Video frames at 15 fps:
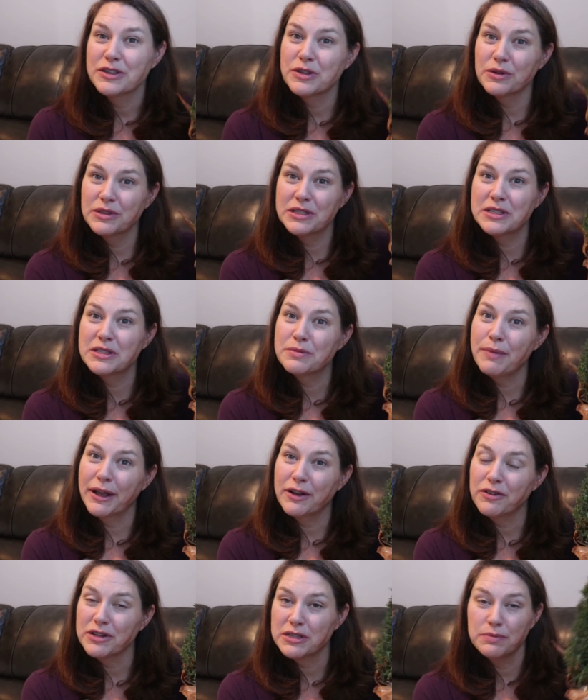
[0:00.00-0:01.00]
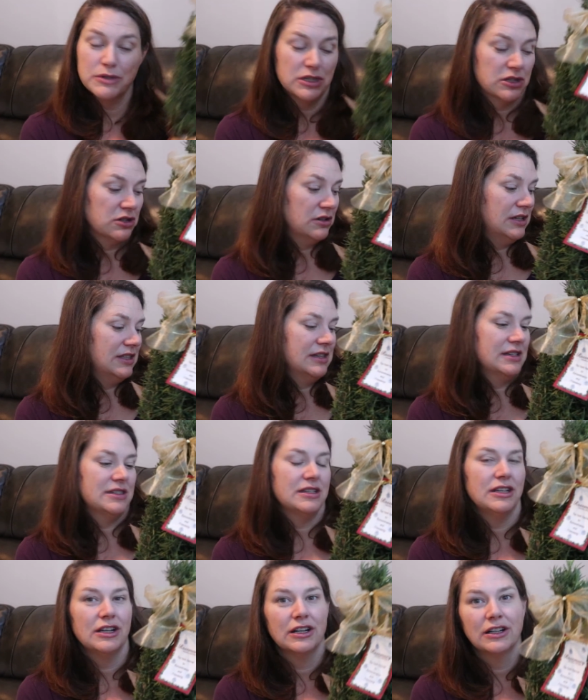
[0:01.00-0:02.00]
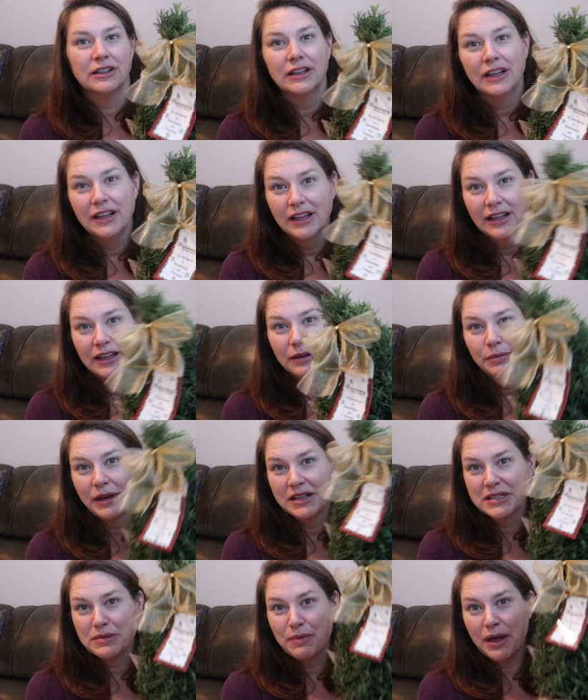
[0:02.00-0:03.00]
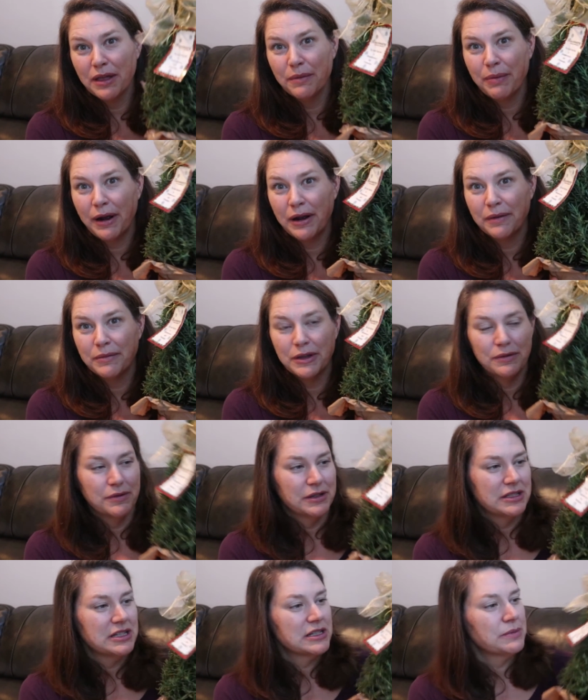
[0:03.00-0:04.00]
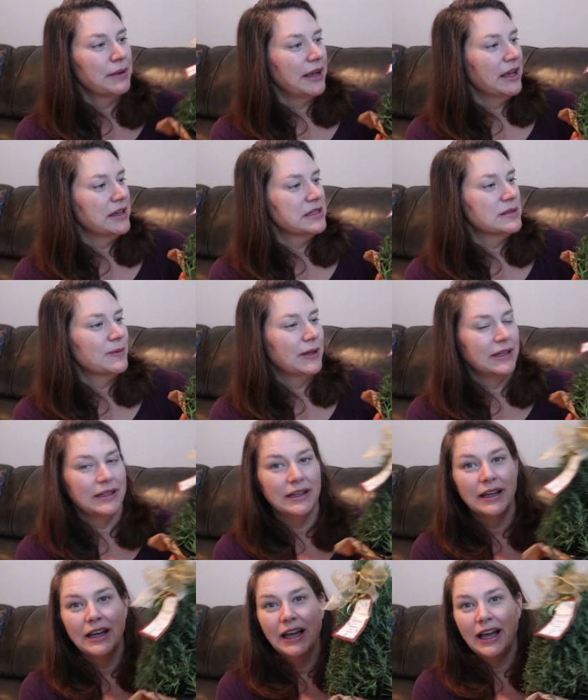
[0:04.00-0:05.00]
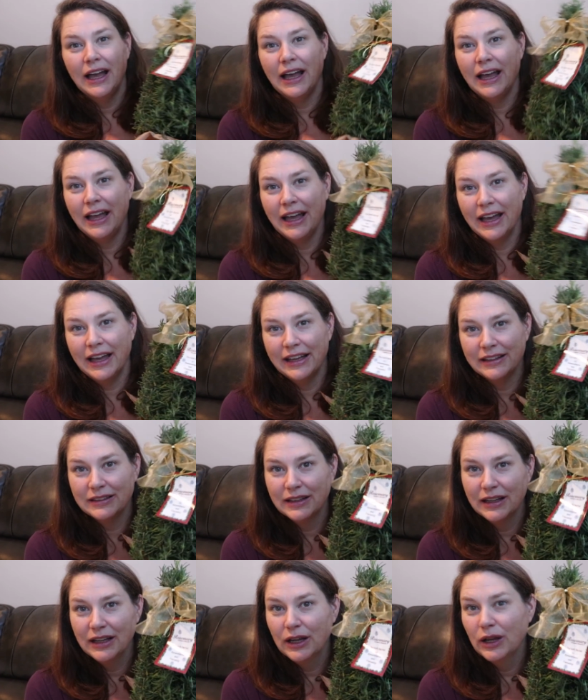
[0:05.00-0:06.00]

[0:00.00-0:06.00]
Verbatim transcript: So this is my Christmas tree this year in my small apartment with just my husband. And